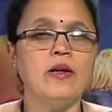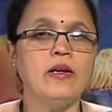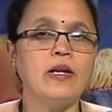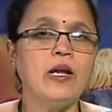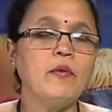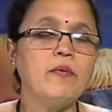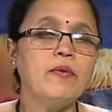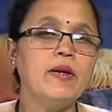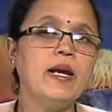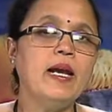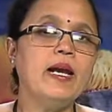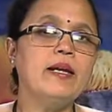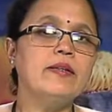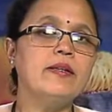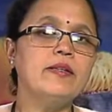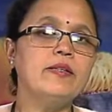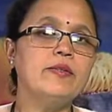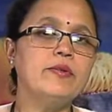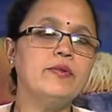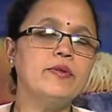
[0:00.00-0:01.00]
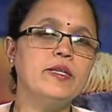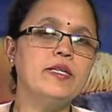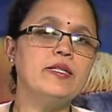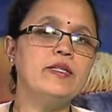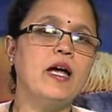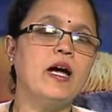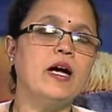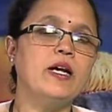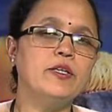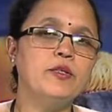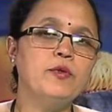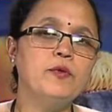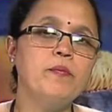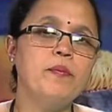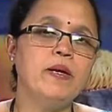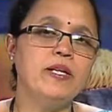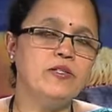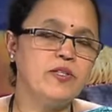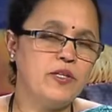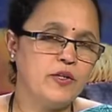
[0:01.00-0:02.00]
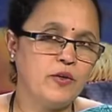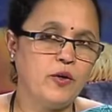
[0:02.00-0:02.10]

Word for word: Now related to this are two major